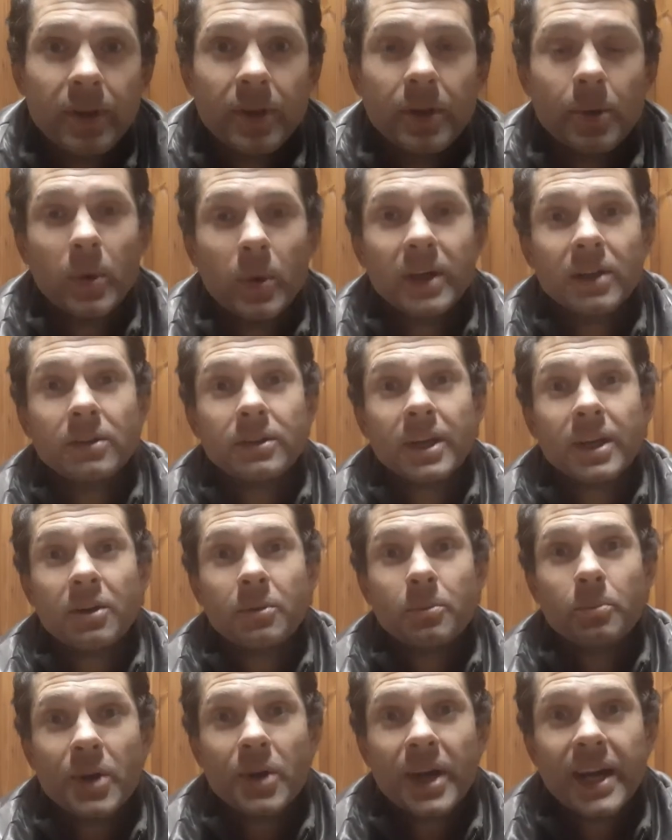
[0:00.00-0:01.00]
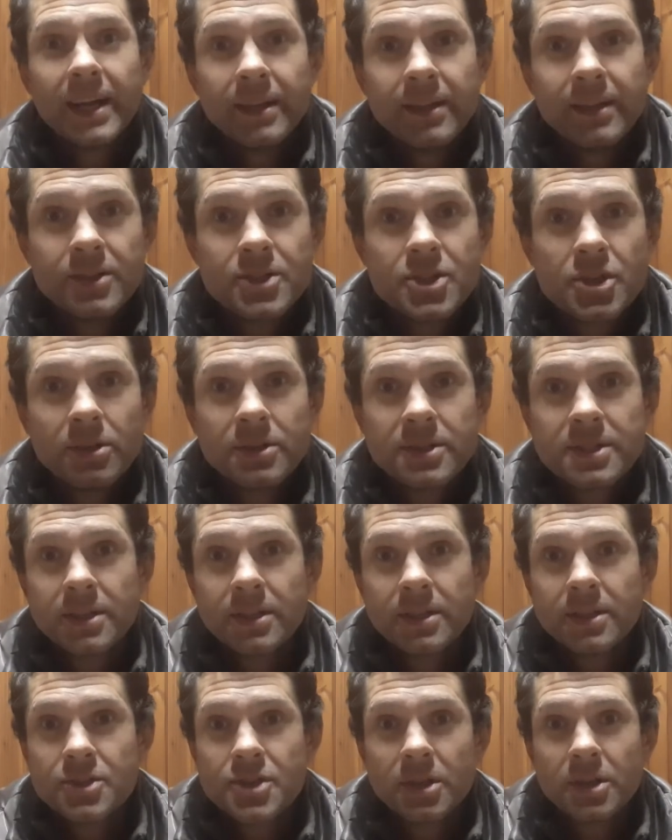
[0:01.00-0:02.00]
The well-known brand,
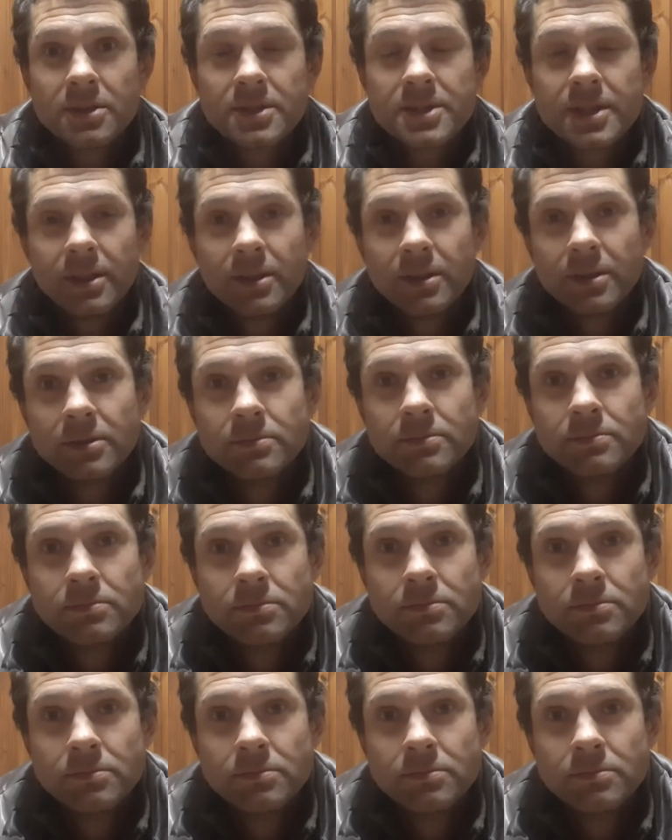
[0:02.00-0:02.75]
Johnson & Johnson.